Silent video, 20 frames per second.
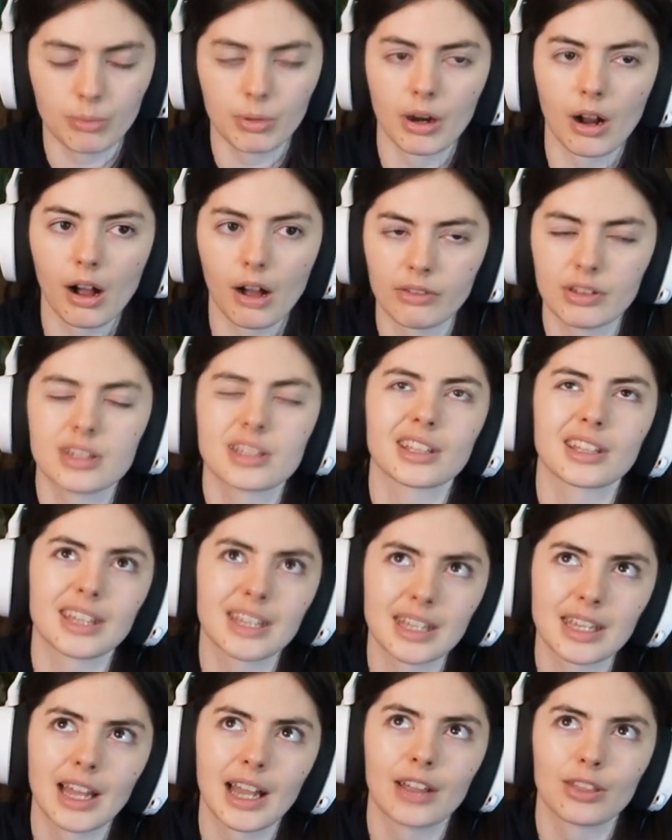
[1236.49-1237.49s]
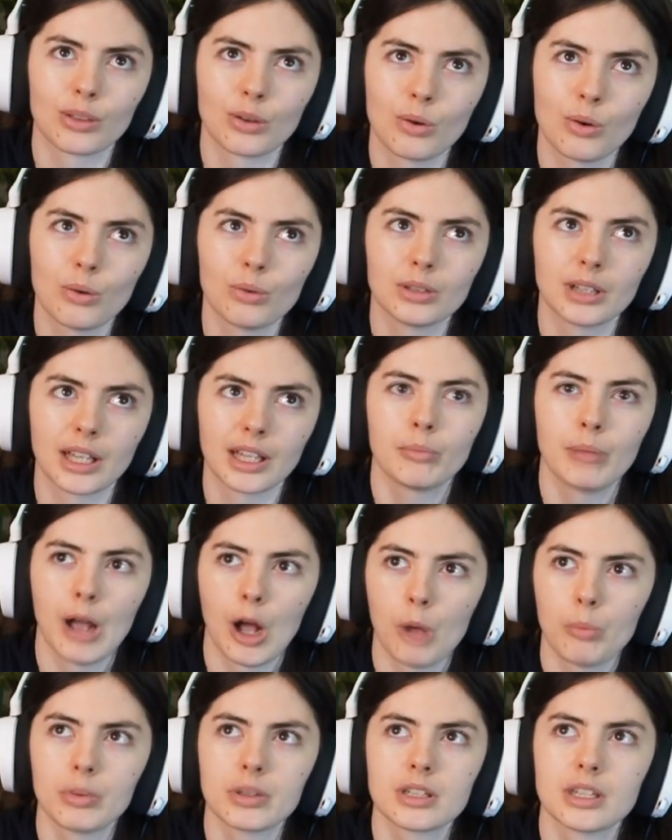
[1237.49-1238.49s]
but obviously he had the whole, like,
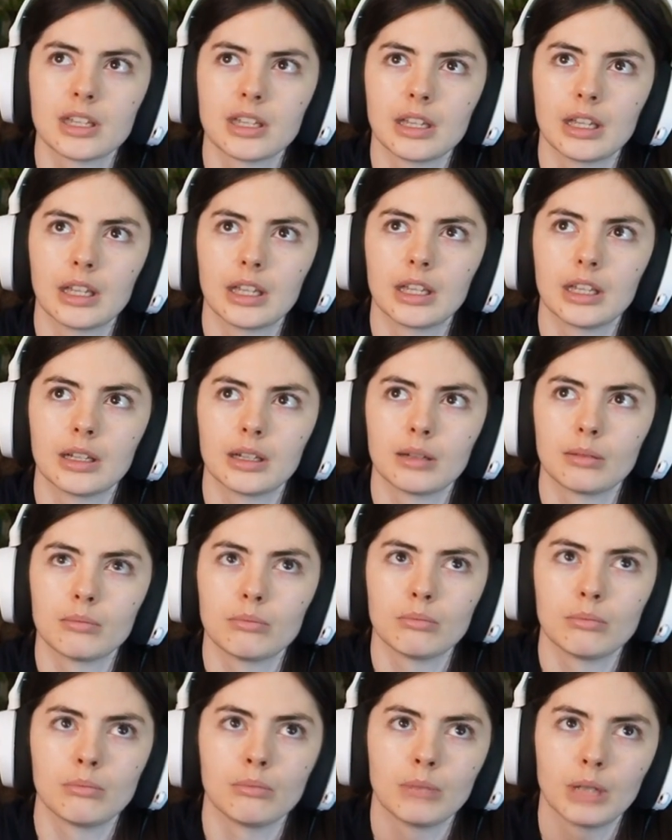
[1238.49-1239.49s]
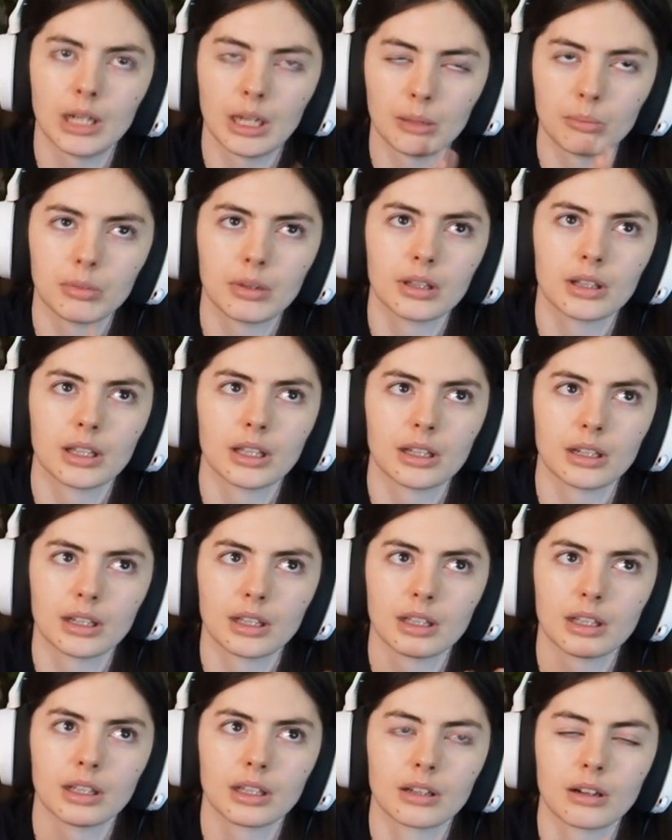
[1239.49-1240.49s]
Palpatine
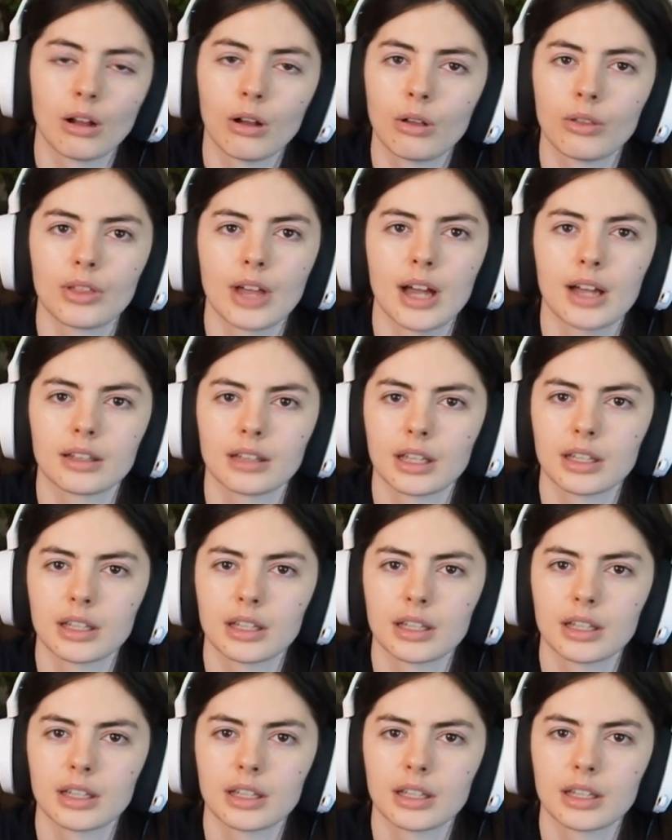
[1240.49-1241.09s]
manipulating and all that.